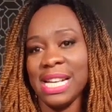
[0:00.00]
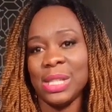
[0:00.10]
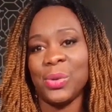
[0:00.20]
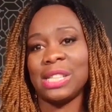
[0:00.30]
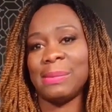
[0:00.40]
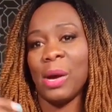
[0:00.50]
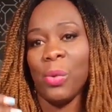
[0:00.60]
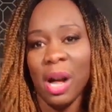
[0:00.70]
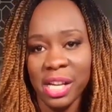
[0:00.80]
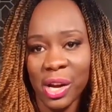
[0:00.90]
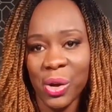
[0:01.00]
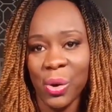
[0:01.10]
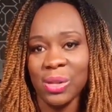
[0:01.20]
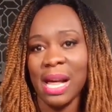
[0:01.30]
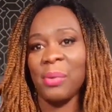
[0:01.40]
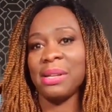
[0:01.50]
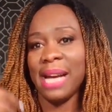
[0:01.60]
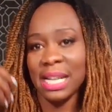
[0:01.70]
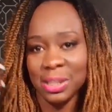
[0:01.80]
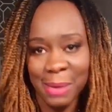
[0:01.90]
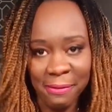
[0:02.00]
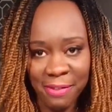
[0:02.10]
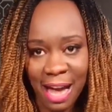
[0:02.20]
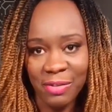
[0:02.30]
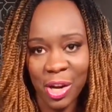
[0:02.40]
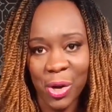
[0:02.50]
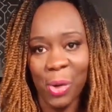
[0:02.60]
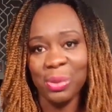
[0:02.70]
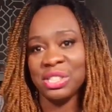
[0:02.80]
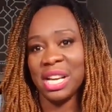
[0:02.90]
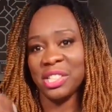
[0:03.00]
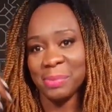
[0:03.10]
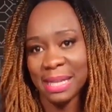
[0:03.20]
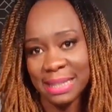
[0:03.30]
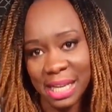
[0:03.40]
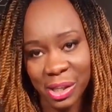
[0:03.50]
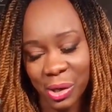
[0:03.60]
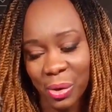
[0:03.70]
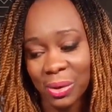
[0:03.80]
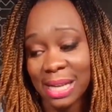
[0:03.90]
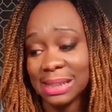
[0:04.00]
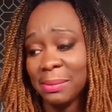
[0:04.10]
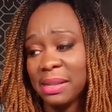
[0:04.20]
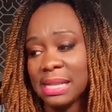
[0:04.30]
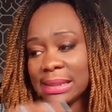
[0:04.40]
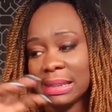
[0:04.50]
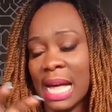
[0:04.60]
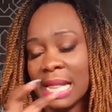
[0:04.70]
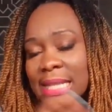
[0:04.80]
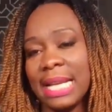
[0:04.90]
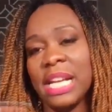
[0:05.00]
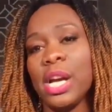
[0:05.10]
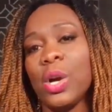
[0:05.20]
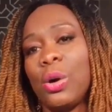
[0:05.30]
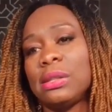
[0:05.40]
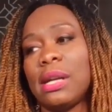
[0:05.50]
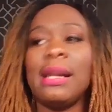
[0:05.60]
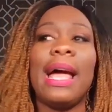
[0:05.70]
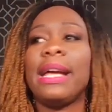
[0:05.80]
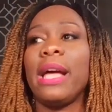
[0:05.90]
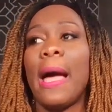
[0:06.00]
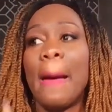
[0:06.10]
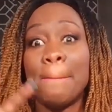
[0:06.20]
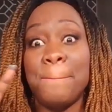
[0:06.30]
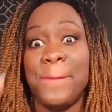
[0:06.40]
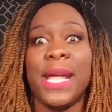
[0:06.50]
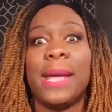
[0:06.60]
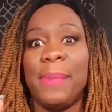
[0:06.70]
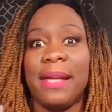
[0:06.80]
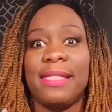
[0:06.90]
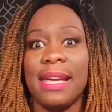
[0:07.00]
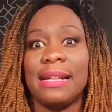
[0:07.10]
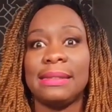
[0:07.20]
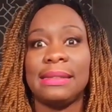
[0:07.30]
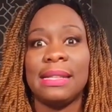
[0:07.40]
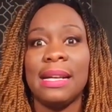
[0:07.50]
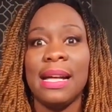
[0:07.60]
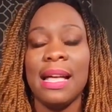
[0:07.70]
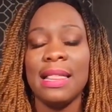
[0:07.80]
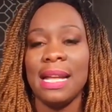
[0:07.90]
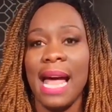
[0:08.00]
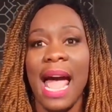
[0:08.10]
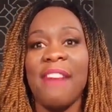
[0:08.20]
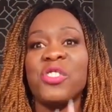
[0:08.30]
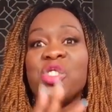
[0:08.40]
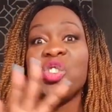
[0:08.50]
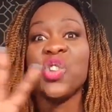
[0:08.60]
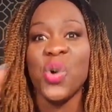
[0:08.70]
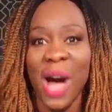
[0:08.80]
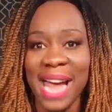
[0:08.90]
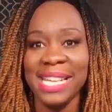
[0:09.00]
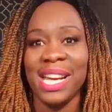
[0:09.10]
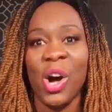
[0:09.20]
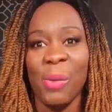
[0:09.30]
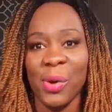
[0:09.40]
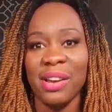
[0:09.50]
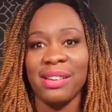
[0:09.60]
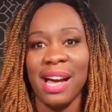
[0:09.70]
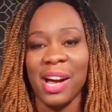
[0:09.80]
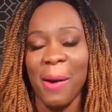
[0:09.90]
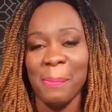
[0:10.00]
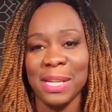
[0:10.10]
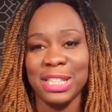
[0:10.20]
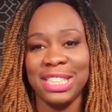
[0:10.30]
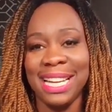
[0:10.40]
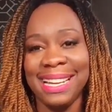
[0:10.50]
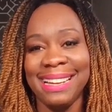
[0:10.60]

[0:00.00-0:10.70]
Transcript: day towards my one year goal that will get to my five year goal, which will get to my 10 year goal. And some of these, the 10 year goals are like big, big things that I have no idea how I'm going to accomplish,